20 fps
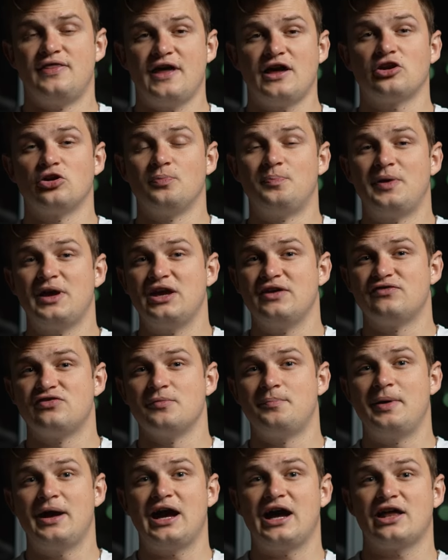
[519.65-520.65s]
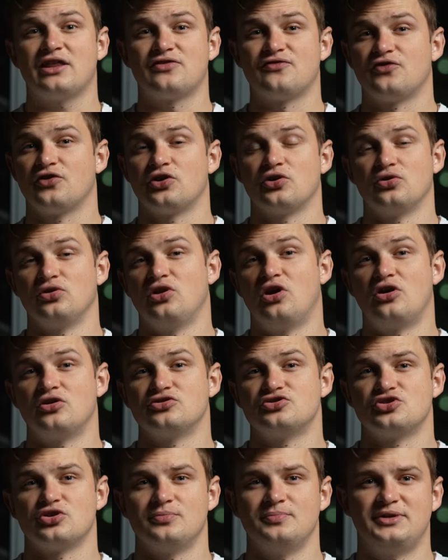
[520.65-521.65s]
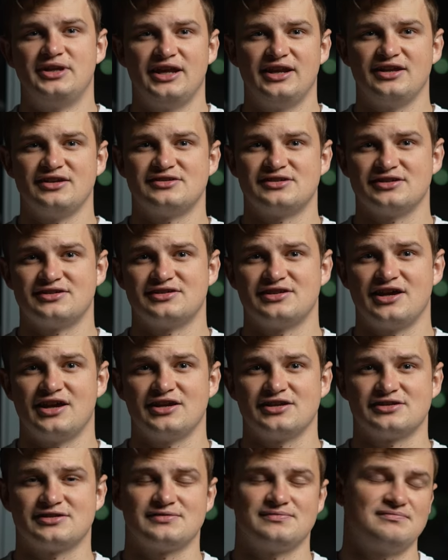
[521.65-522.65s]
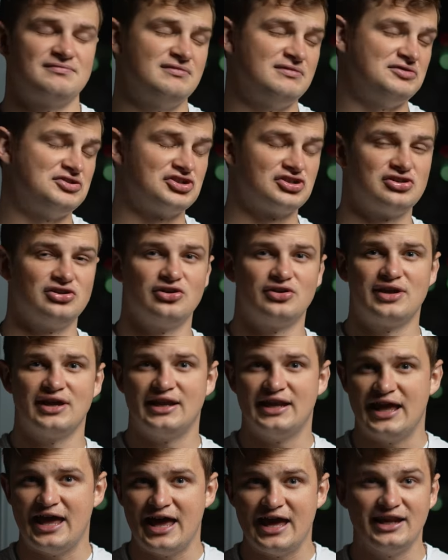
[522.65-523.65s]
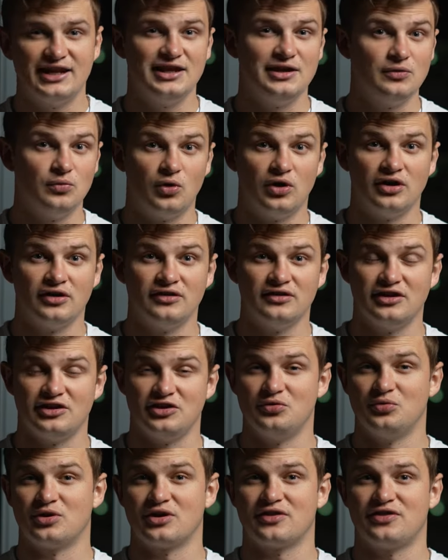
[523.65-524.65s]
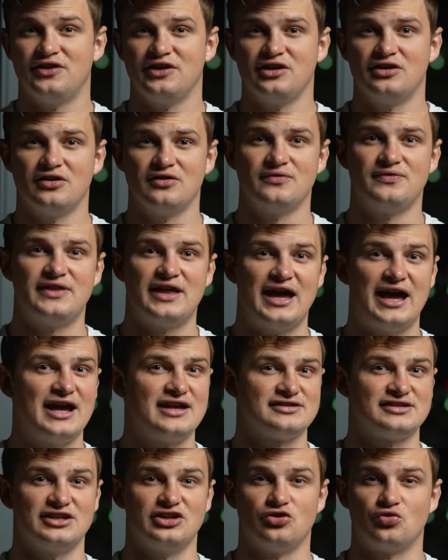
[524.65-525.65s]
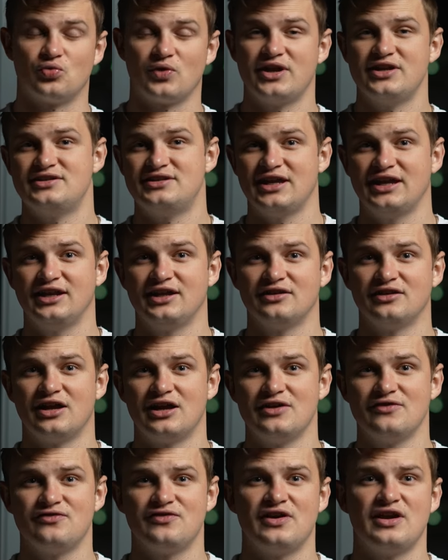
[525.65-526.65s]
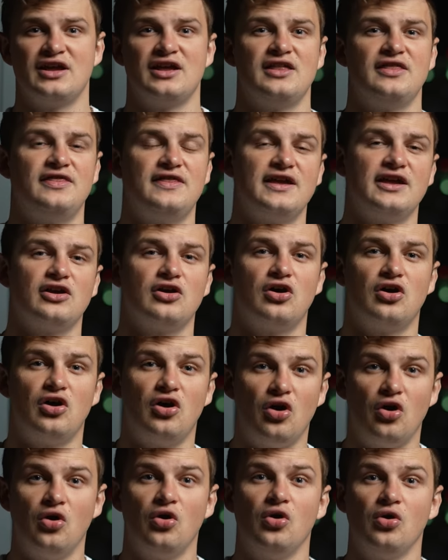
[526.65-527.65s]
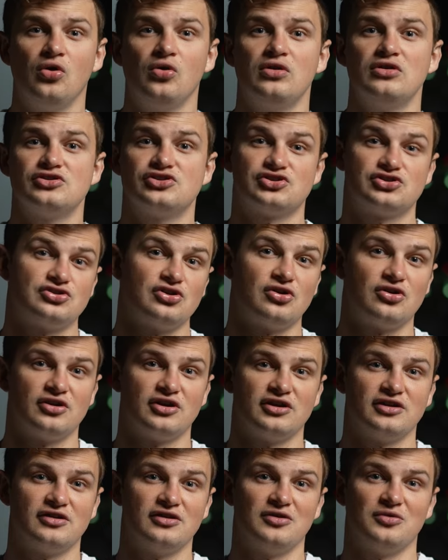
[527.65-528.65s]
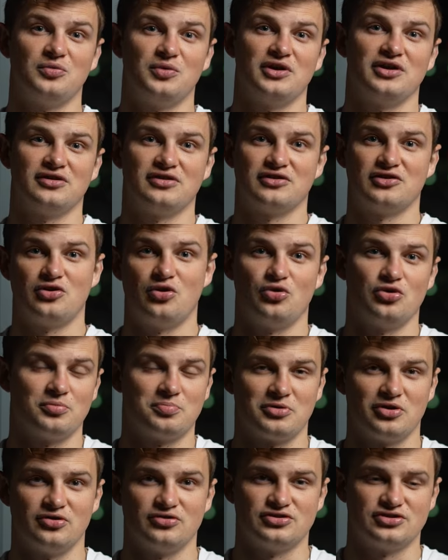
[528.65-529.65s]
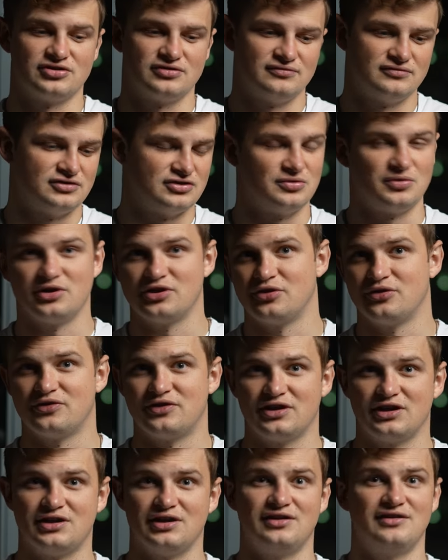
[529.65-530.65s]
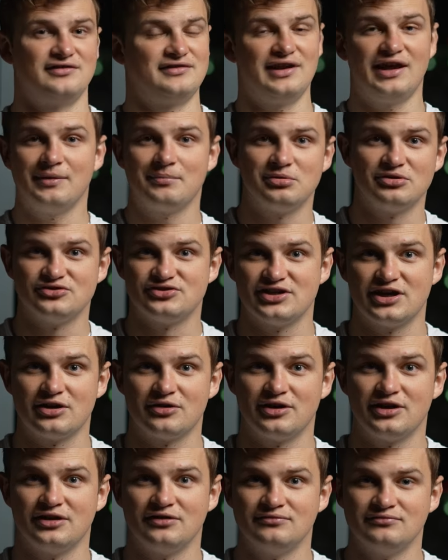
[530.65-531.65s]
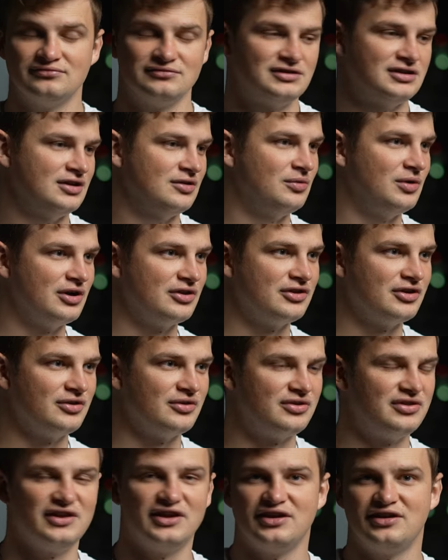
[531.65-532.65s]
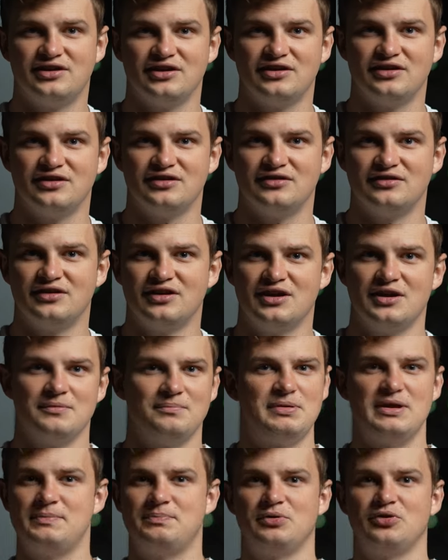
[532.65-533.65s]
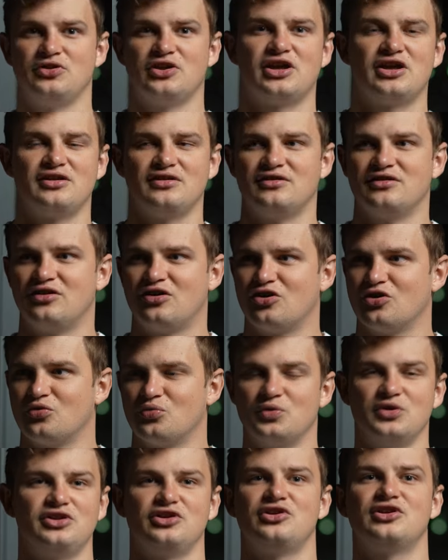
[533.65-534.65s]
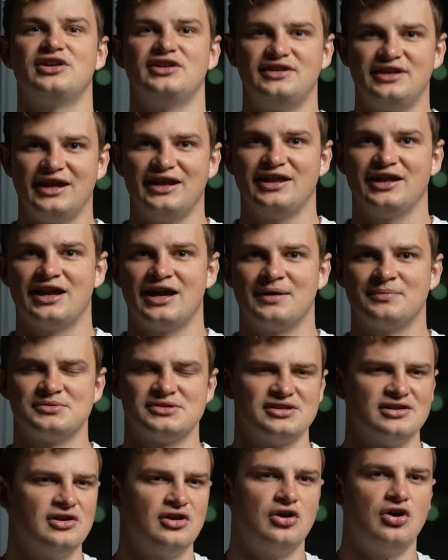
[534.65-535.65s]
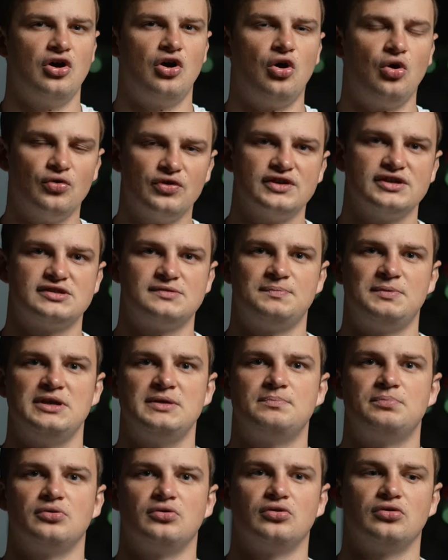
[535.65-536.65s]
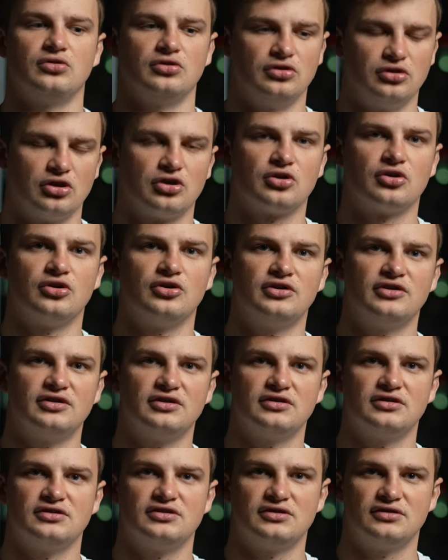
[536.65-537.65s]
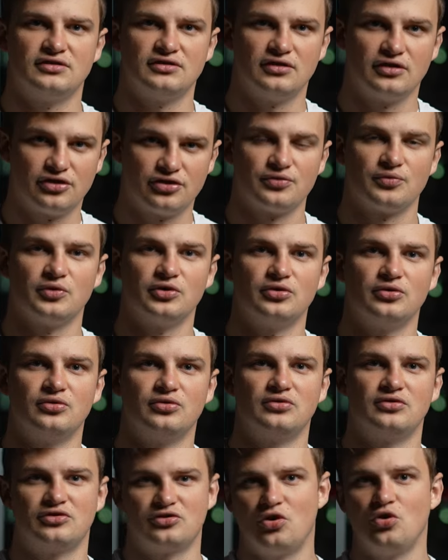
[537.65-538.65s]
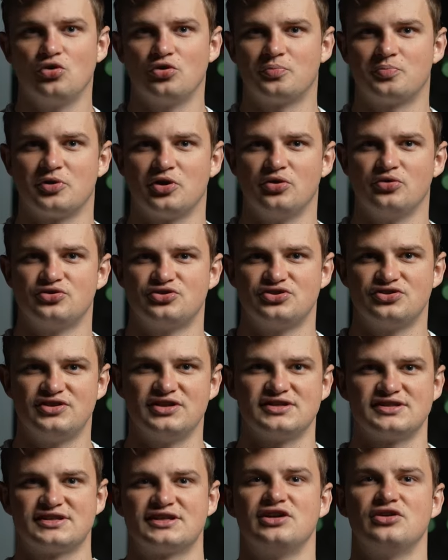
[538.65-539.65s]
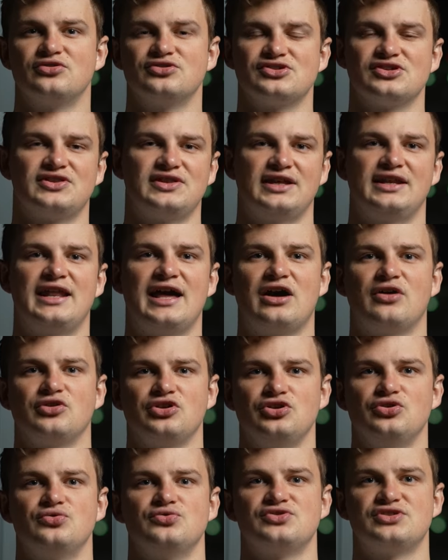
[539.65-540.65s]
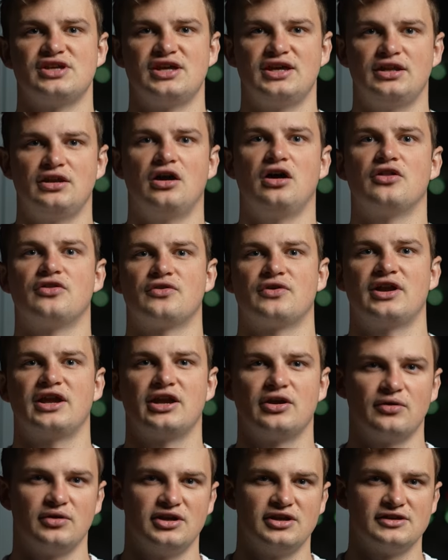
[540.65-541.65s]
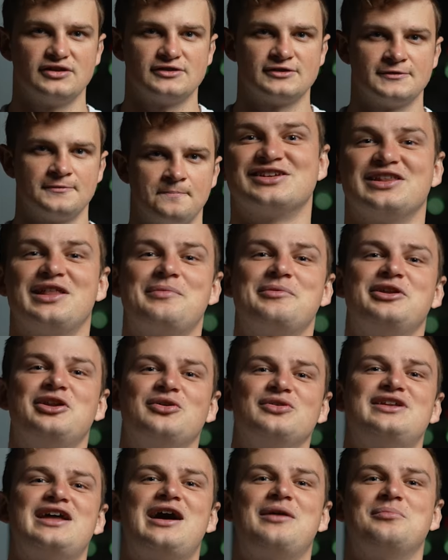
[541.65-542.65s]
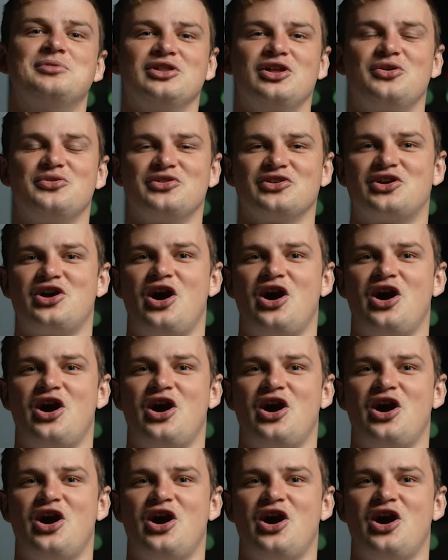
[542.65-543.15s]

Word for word: That'll pave the path for your long-term dating success. Just look at anyone that you want to think of that has a great dating life. They all started with cold approach. So whether you're thinking Dan Bilzerian, whether you're thinking people that are really good at dating apps, all these people learned through cold approach the skills that they now use in other areas. So let me know down below in the